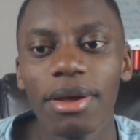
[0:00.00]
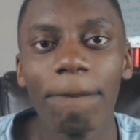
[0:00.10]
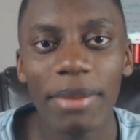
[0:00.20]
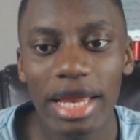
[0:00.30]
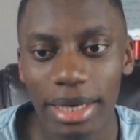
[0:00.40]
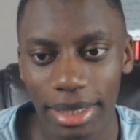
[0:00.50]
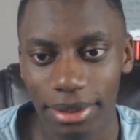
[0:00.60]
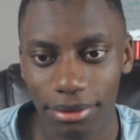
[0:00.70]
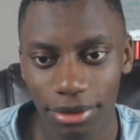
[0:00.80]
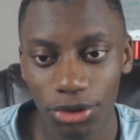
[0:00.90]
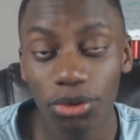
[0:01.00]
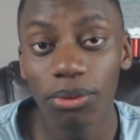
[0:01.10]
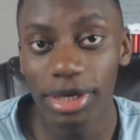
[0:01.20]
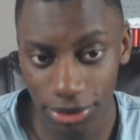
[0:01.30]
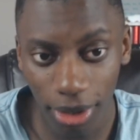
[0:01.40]
million
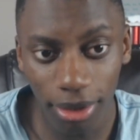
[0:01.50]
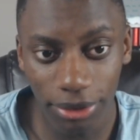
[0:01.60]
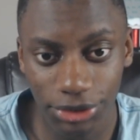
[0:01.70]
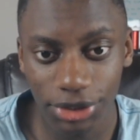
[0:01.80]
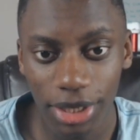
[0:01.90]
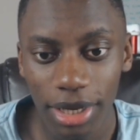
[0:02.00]
US dollars.